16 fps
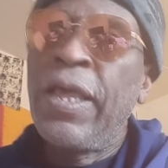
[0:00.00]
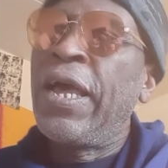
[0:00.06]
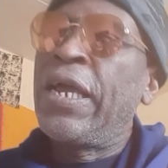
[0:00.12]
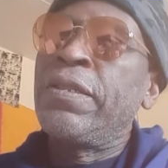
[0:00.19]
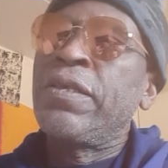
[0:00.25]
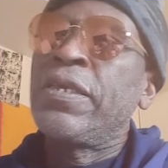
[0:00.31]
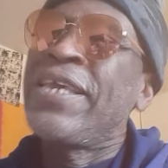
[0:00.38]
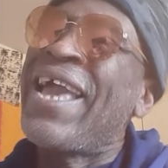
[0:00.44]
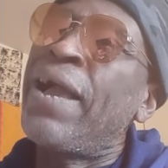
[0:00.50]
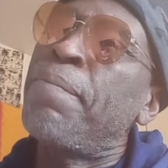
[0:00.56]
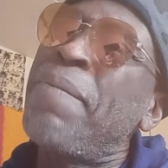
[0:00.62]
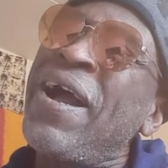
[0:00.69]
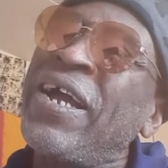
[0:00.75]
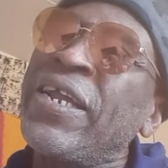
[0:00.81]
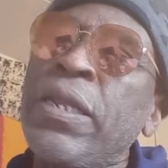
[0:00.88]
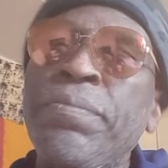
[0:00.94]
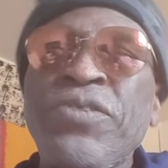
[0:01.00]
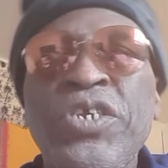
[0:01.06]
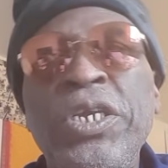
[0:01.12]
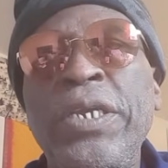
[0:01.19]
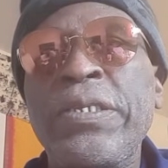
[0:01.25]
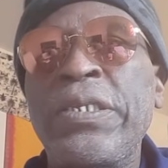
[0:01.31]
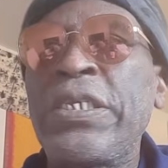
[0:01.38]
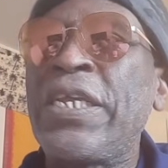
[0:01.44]
And the gang bang of them
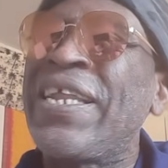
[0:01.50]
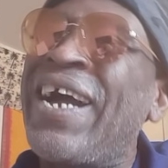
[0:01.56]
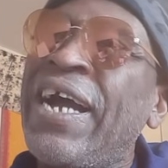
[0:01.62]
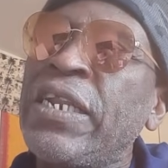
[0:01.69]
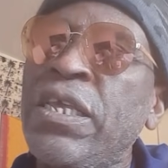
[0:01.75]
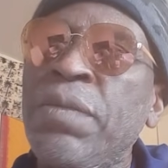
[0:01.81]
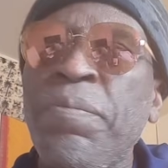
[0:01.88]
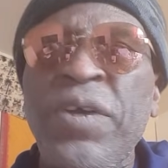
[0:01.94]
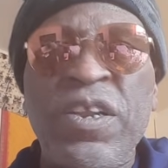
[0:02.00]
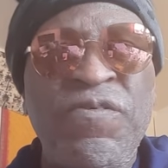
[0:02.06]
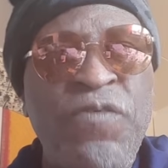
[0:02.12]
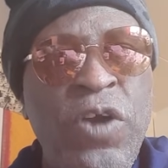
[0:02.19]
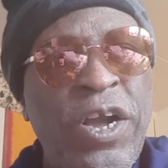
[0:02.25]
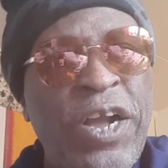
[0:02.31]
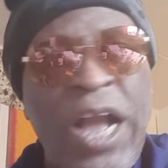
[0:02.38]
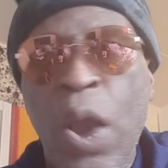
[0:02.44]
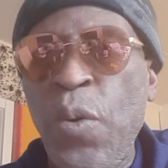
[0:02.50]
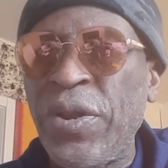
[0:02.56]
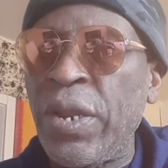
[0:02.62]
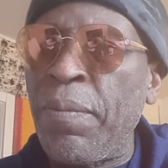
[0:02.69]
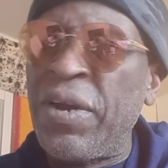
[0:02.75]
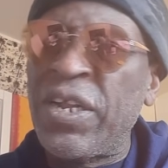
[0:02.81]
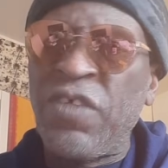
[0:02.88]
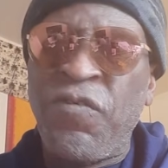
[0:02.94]
Jays and all these motherfuckers. Because when
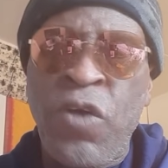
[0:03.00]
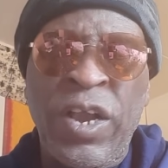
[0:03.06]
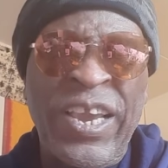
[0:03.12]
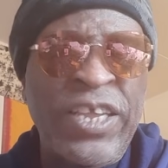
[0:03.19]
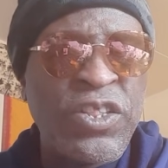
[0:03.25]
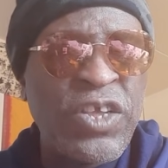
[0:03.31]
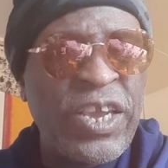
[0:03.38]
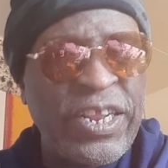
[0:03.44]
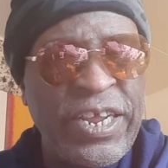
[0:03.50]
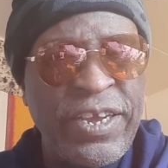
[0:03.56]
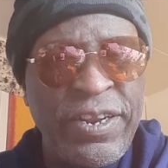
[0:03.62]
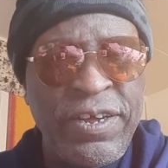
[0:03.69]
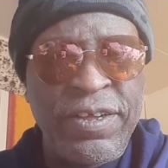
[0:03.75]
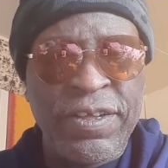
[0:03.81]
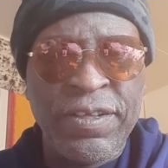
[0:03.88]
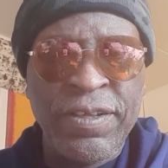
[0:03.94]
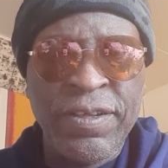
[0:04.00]
the motherfuckers get together, you know,